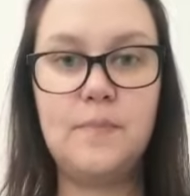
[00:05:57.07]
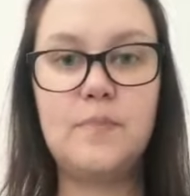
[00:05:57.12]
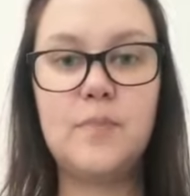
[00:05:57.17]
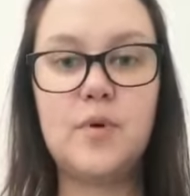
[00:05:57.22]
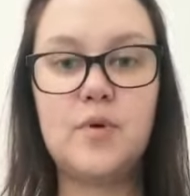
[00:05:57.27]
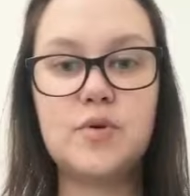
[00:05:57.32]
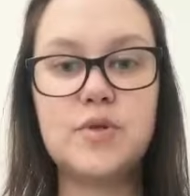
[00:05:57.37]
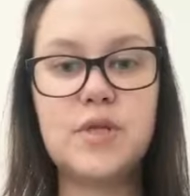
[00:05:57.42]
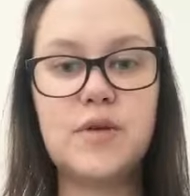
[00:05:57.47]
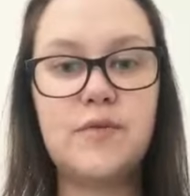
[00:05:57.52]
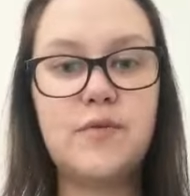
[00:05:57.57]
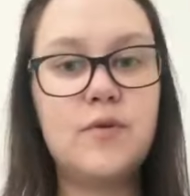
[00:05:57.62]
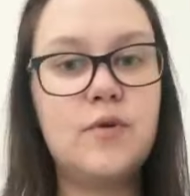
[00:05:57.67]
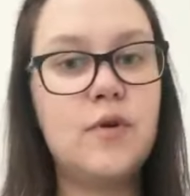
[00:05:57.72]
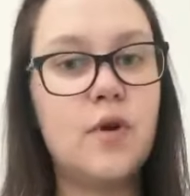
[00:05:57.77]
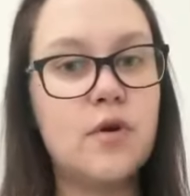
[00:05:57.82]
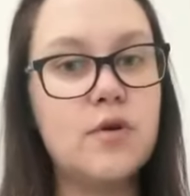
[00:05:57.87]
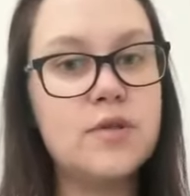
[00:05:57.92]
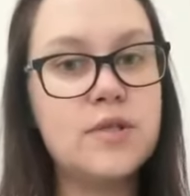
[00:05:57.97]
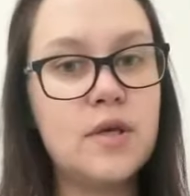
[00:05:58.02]
Because if you
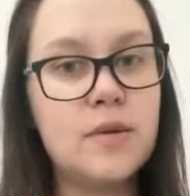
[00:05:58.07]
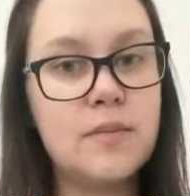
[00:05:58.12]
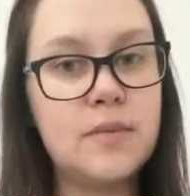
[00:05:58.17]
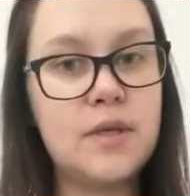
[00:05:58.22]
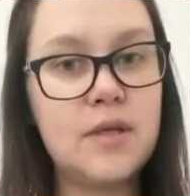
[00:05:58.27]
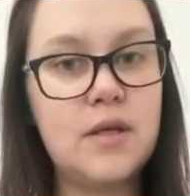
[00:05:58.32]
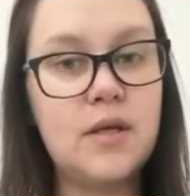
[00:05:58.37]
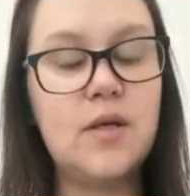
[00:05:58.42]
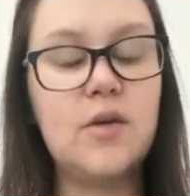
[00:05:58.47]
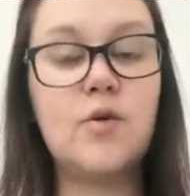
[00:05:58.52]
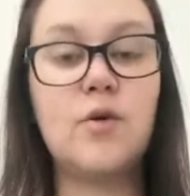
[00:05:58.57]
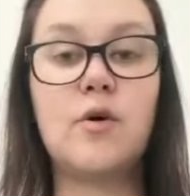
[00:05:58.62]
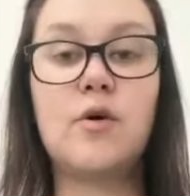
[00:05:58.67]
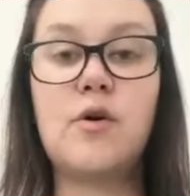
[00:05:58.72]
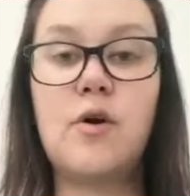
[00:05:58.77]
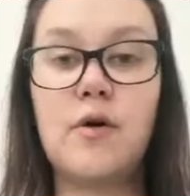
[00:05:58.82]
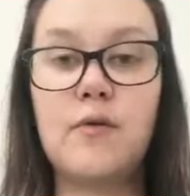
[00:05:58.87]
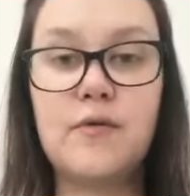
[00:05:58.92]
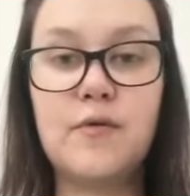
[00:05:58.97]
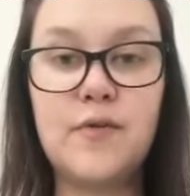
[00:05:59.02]
know something, you are
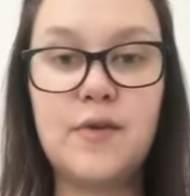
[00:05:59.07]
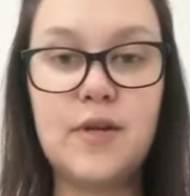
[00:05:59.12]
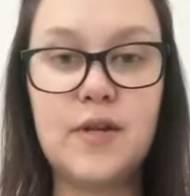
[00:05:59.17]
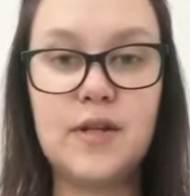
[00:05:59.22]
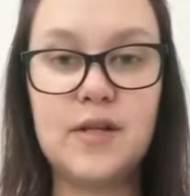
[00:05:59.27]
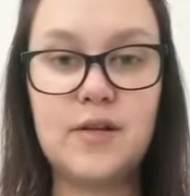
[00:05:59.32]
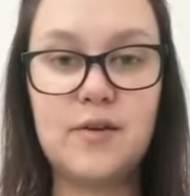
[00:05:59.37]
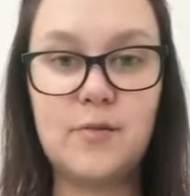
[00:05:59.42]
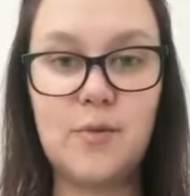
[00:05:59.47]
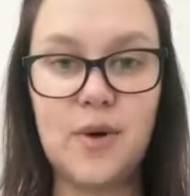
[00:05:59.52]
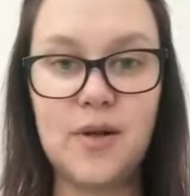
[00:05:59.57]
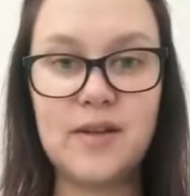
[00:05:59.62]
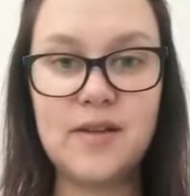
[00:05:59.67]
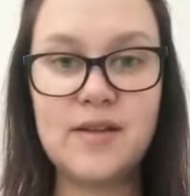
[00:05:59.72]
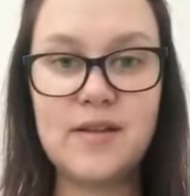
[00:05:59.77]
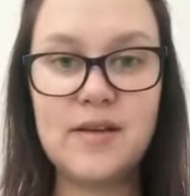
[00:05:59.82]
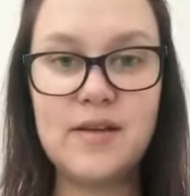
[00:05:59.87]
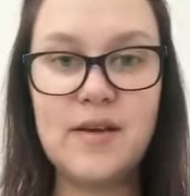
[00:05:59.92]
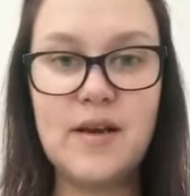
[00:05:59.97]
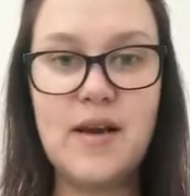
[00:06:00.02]
confident in one
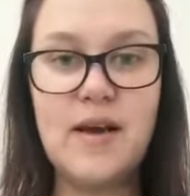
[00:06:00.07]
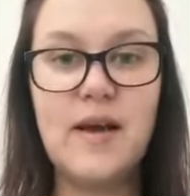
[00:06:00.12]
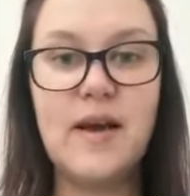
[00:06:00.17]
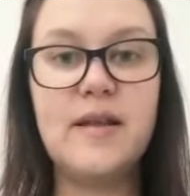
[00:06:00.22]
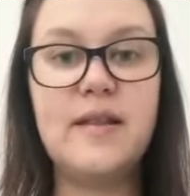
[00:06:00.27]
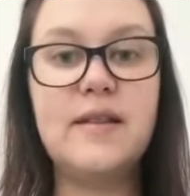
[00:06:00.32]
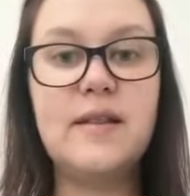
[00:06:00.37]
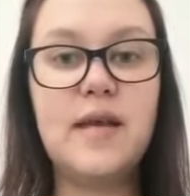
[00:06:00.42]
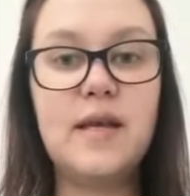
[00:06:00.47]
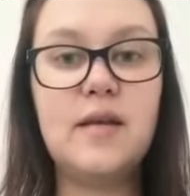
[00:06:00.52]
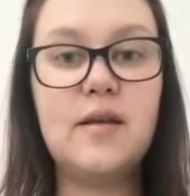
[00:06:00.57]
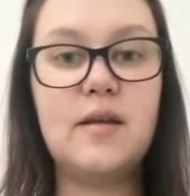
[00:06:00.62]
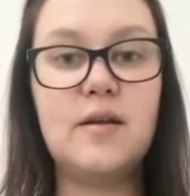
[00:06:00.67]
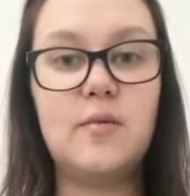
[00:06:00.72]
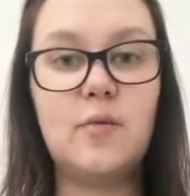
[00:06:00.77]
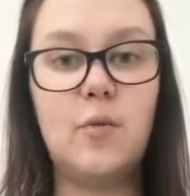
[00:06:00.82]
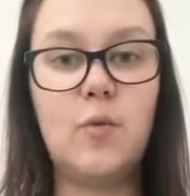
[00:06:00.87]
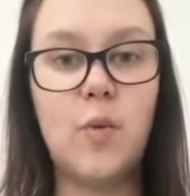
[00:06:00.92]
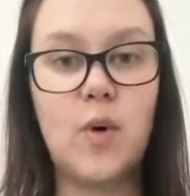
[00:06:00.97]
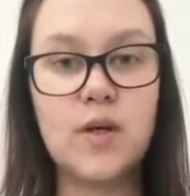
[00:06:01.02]
thing, and
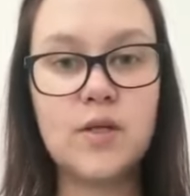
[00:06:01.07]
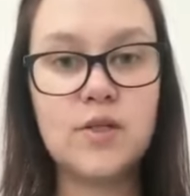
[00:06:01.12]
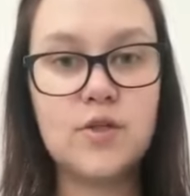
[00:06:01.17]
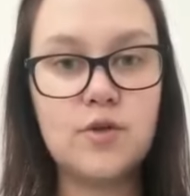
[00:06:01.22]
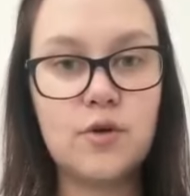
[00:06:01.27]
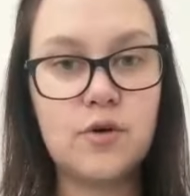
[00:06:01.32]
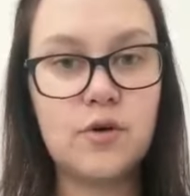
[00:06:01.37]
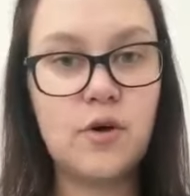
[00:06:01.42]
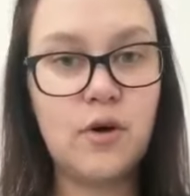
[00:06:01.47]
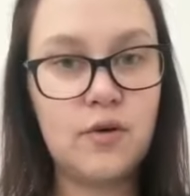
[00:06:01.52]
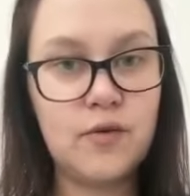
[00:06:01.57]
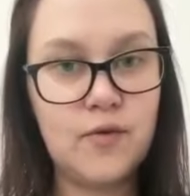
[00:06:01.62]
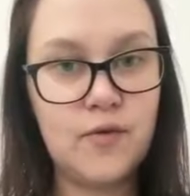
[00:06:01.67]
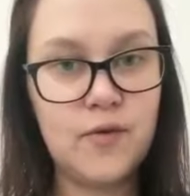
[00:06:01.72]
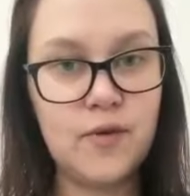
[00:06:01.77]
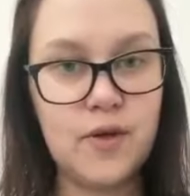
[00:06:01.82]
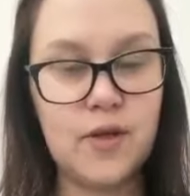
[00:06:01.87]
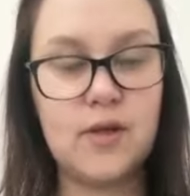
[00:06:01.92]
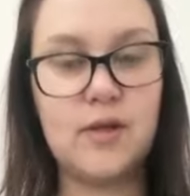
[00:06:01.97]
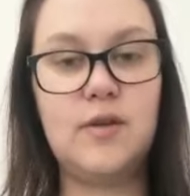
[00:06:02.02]
then once you are
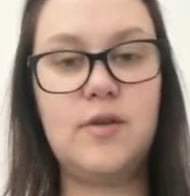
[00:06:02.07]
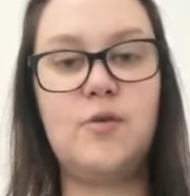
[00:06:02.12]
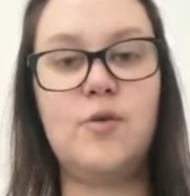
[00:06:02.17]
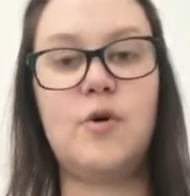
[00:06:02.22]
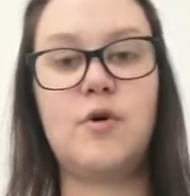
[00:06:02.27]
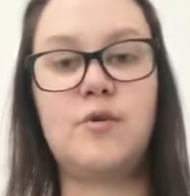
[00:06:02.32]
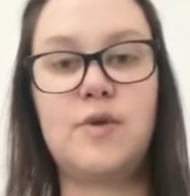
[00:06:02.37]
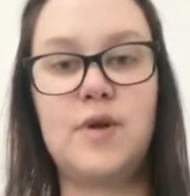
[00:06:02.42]
confident, you are